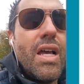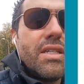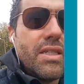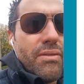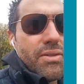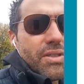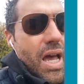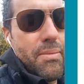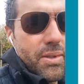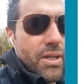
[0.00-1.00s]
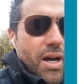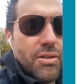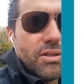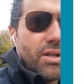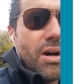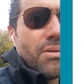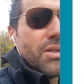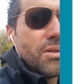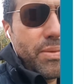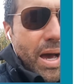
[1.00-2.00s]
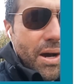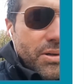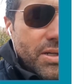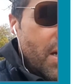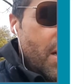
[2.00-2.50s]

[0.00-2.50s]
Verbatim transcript: Self sabotage is always about